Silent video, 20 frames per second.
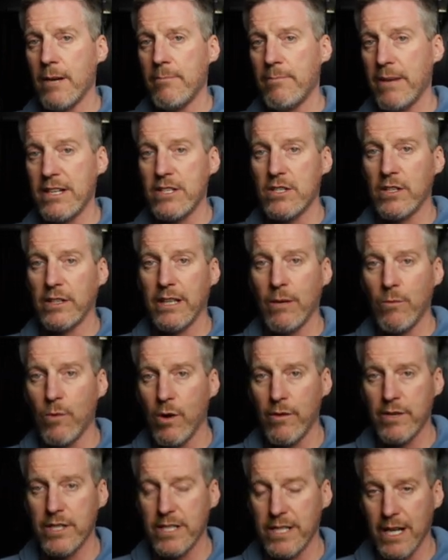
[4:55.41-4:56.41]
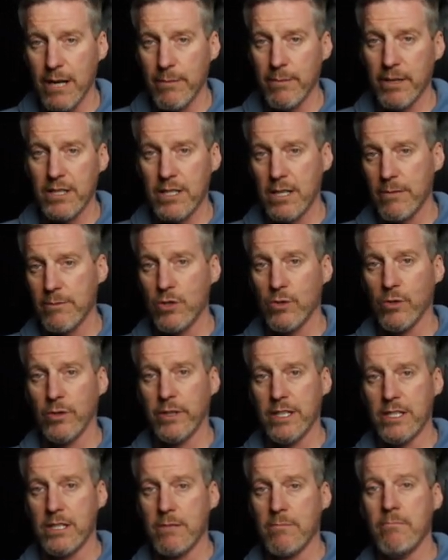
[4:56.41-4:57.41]
based on their warranty now, because I'm sure
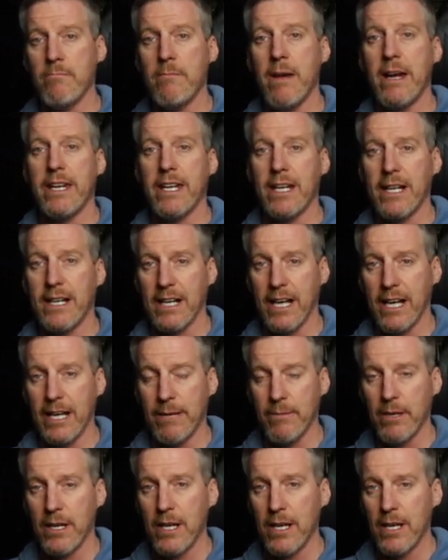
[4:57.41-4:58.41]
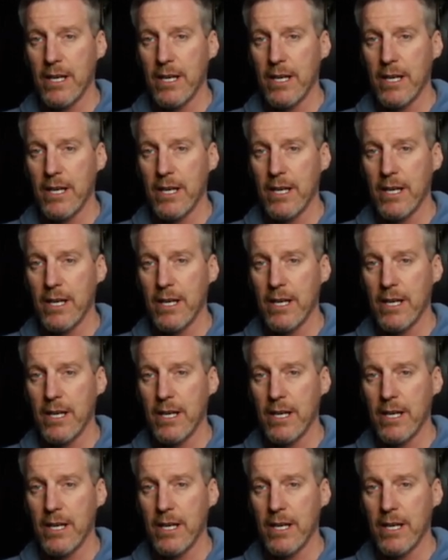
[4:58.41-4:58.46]
there's many a claim